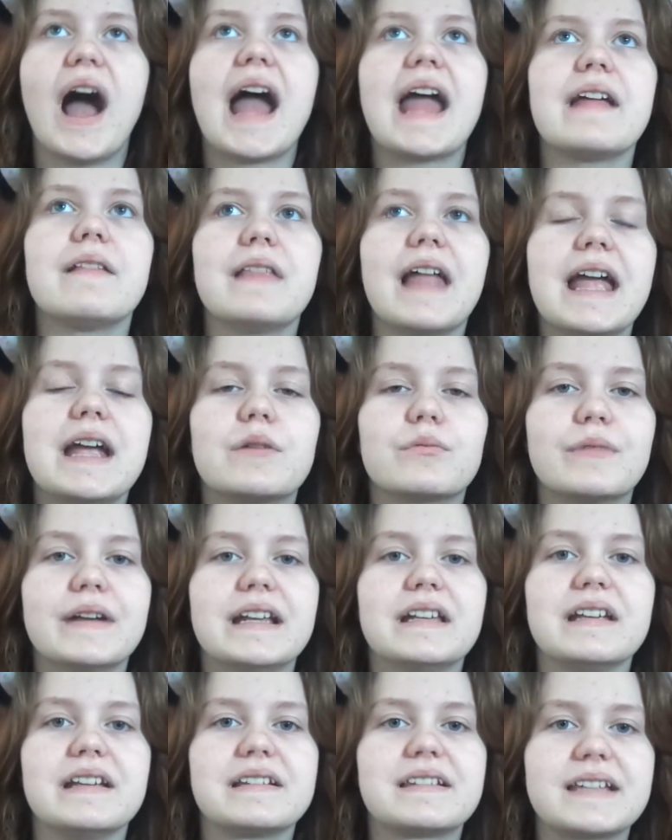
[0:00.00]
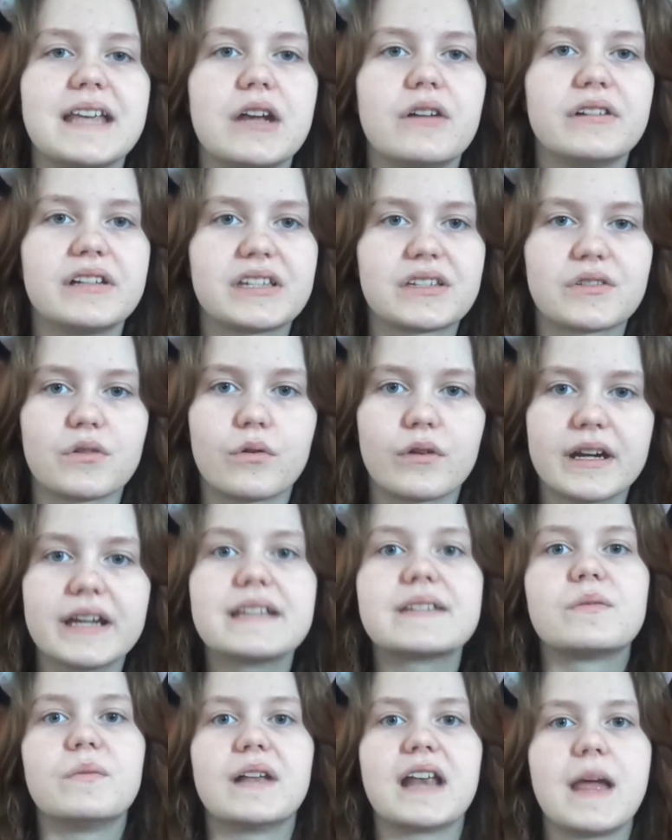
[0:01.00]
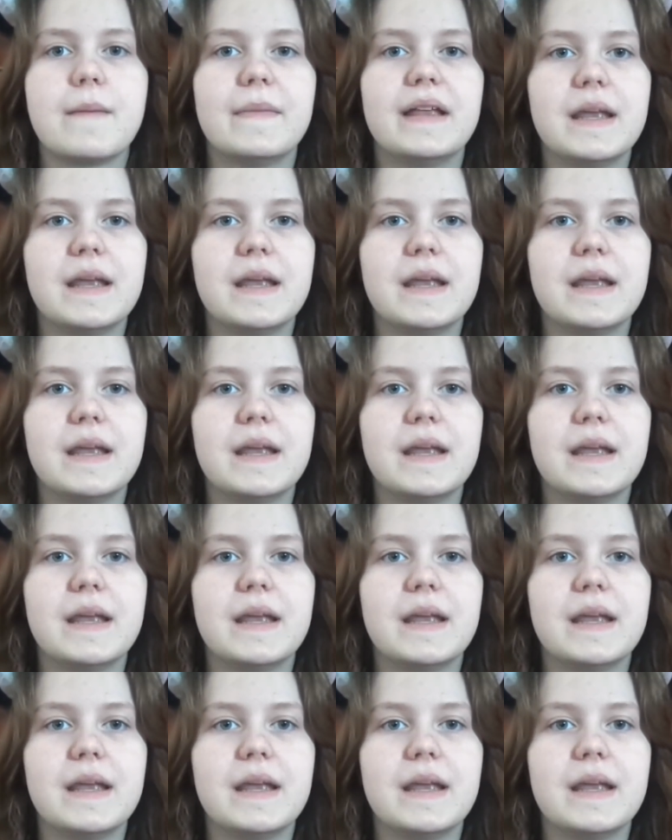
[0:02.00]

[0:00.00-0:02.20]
I like reading scary stories when I'm